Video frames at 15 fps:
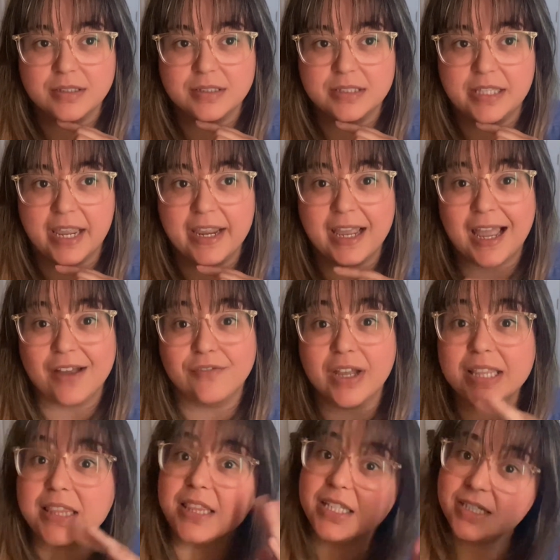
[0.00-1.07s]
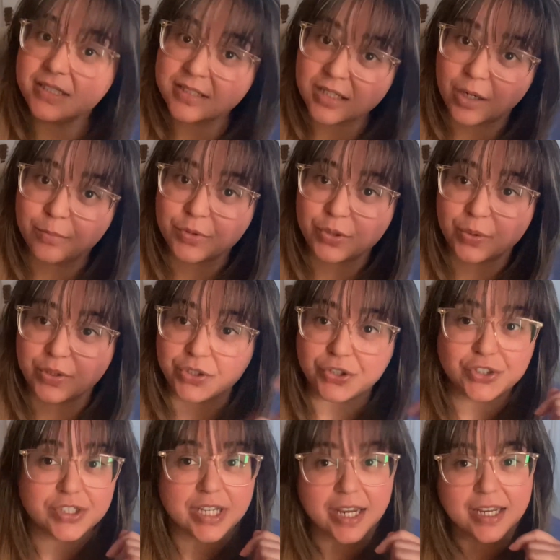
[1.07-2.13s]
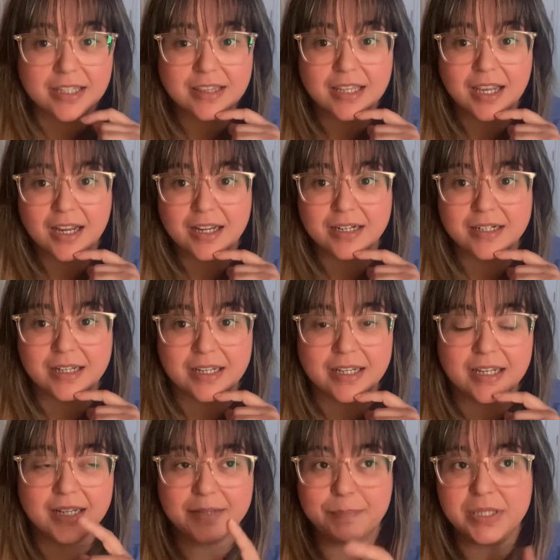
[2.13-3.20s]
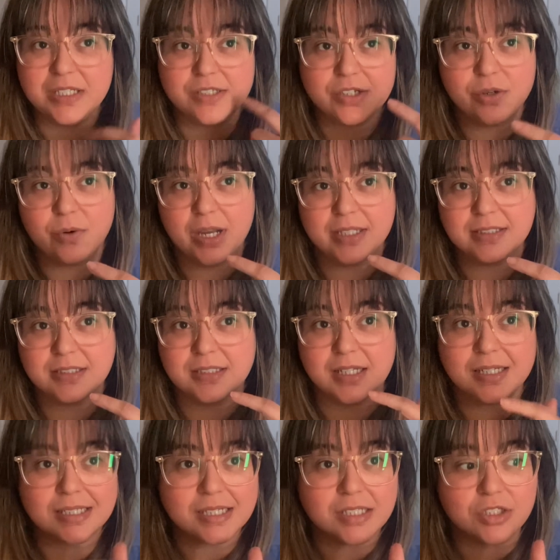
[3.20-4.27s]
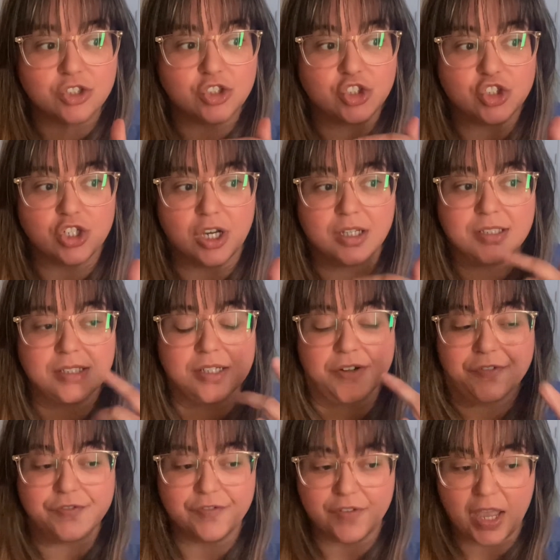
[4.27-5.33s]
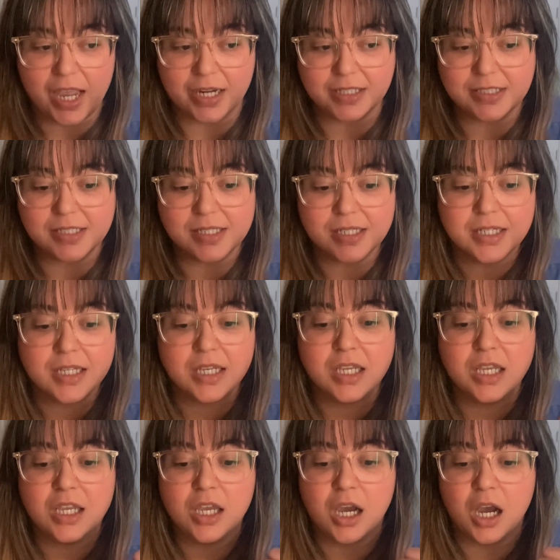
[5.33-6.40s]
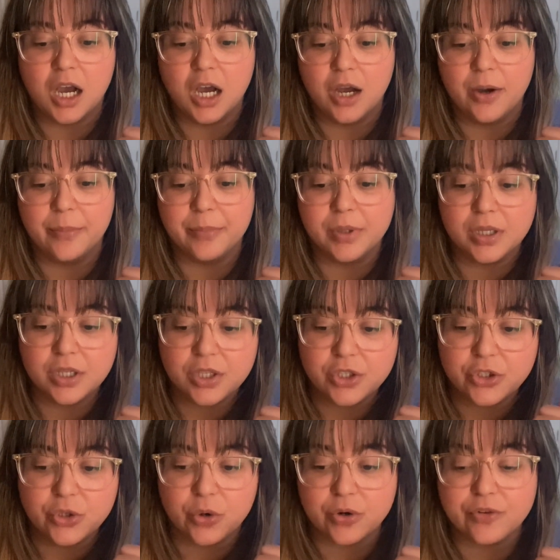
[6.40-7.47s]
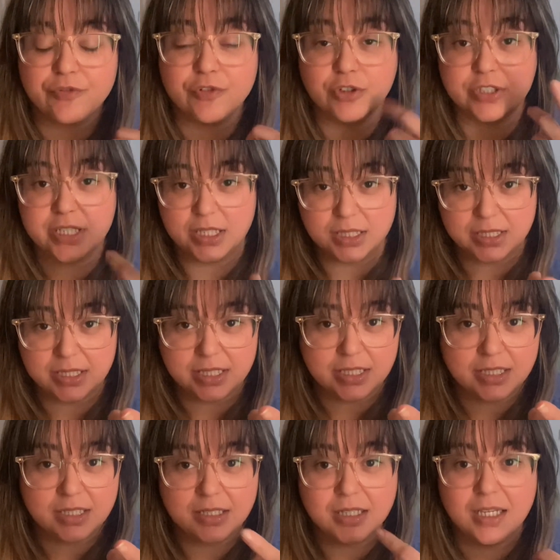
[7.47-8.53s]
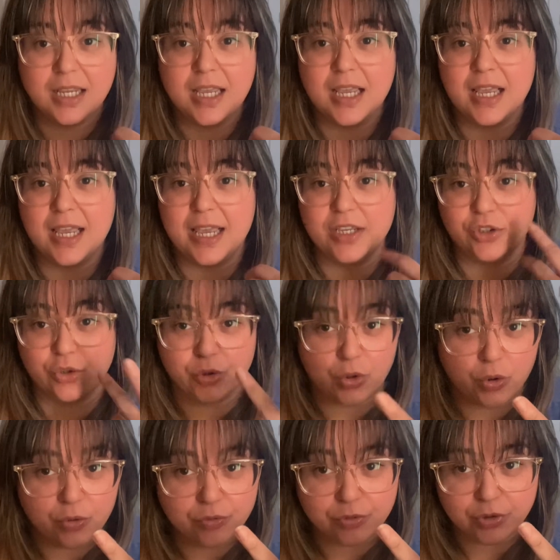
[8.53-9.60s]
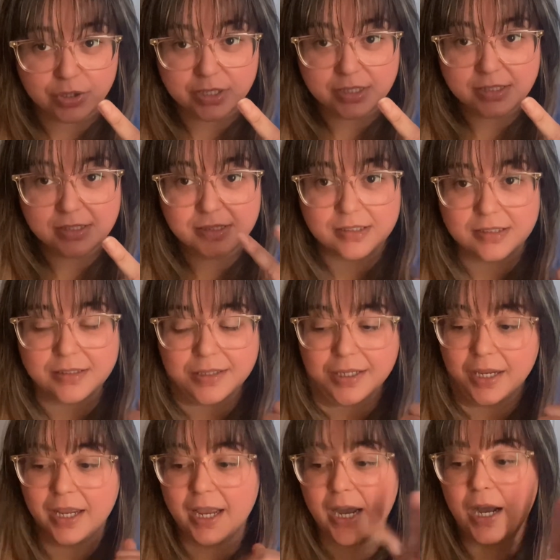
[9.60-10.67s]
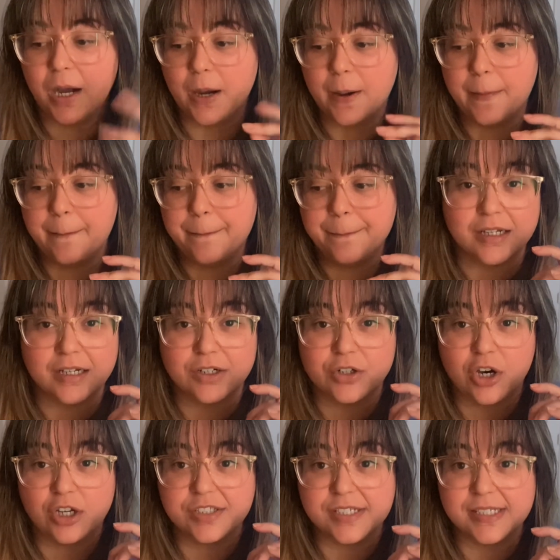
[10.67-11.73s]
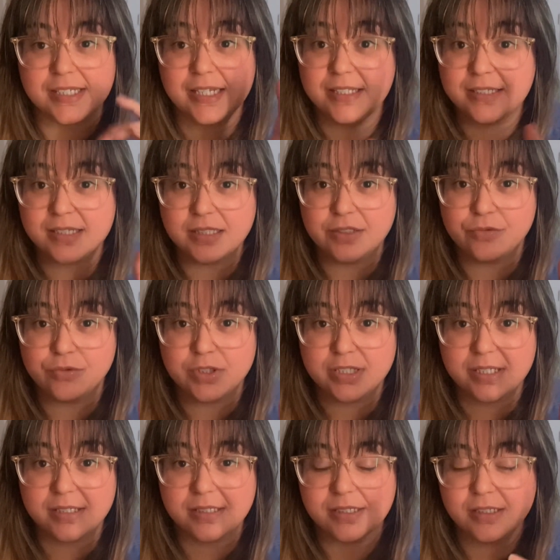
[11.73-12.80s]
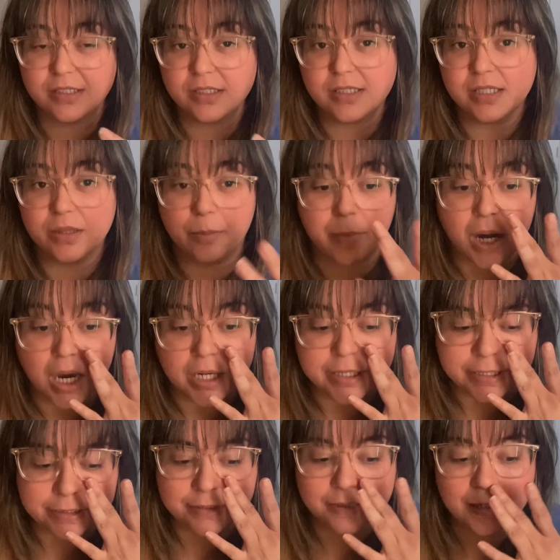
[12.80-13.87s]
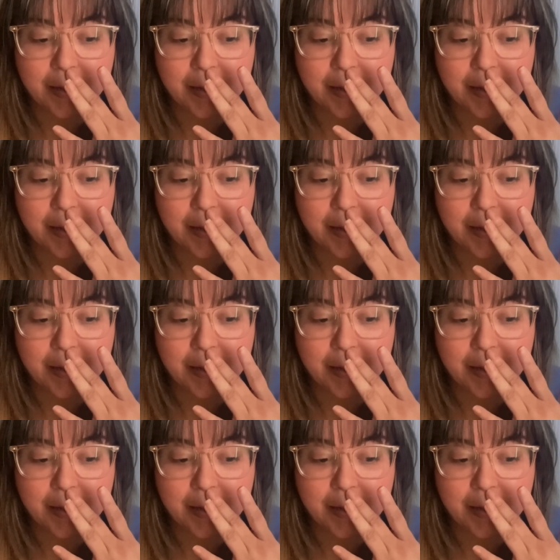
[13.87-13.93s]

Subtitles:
they have at least come to understand that PCOS doesn't just affect your fertility and your ovaries. It causes insulin resistance in the body.